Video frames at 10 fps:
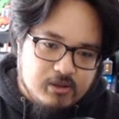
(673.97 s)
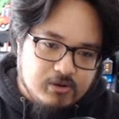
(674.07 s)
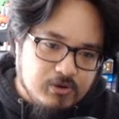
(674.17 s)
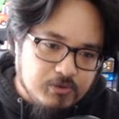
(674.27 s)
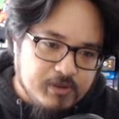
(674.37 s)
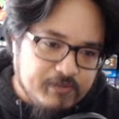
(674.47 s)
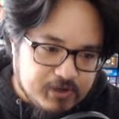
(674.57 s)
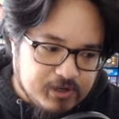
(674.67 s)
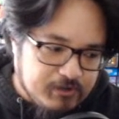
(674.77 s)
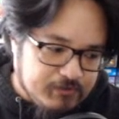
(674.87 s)
grief in
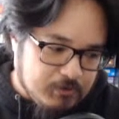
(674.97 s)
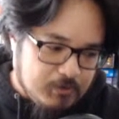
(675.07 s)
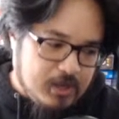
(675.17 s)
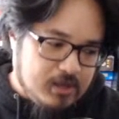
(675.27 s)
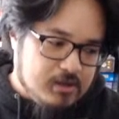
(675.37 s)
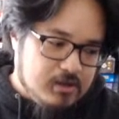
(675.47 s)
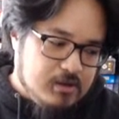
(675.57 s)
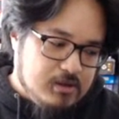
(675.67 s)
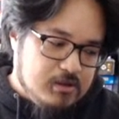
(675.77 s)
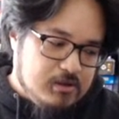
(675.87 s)
a different way.
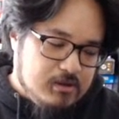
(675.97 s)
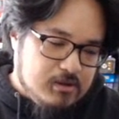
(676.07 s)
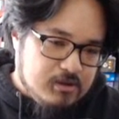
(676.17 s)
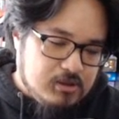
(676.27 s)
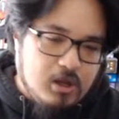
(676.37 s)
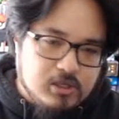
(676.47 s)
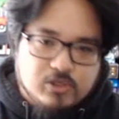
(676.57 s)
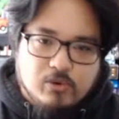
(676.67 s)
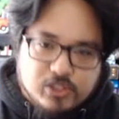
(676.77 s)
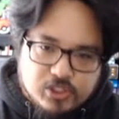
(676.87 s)
Long
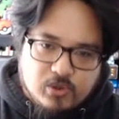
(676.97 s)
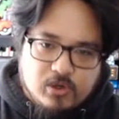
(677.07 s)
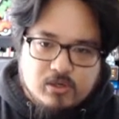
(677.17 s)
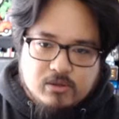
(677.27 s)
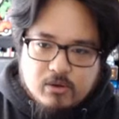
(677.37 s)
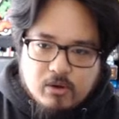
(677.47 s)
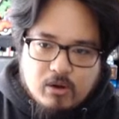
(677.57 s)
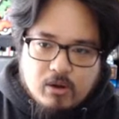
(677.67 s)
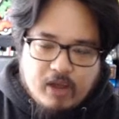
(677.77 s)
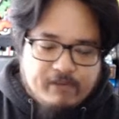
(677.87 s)
story short,
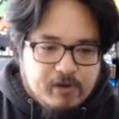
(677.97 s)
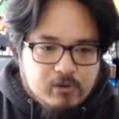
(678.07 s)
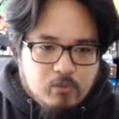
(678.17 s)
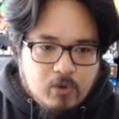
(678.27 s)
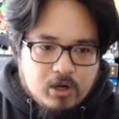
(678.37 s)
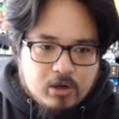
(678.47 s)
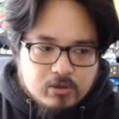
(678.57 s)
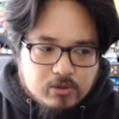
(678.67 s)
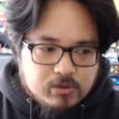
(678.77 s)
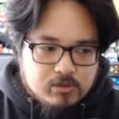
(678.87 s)
I found one
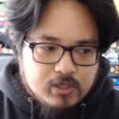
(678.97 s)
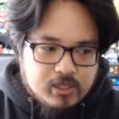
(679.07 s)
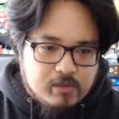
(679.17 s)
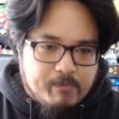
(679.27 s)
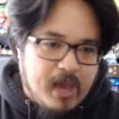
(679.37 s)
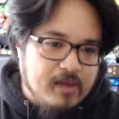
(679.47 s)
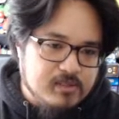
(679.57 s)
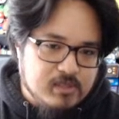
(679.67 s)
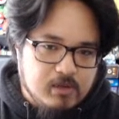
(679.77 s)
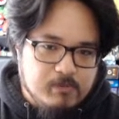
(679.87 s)
uncle in the
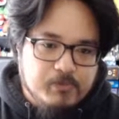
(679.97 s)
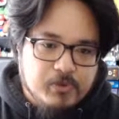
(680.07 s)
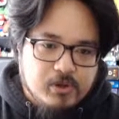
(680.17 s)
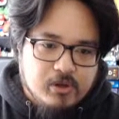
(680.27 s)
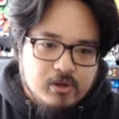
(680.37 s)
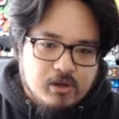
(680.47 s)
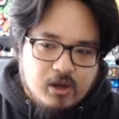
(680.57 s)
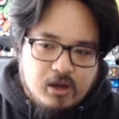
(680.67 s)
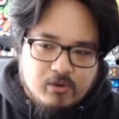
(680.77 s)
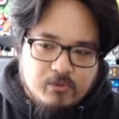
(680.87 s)
bathtub
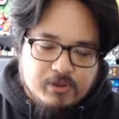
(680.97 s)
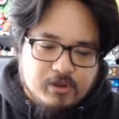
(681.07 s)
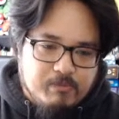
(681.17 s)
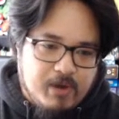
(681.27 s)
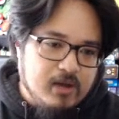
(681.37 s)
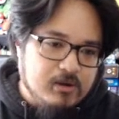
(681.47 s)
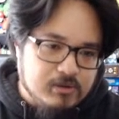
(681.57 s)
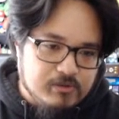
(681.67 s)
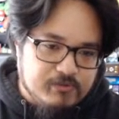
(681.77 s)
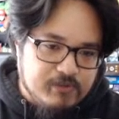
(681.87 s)
with a
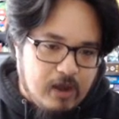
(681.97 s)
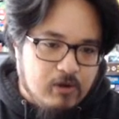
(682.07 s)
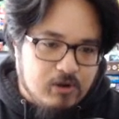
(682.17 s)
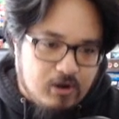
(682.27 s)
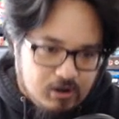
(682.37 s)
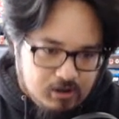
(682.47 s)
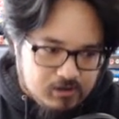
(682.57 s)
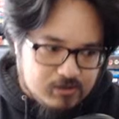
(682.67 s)
bottle of alcohol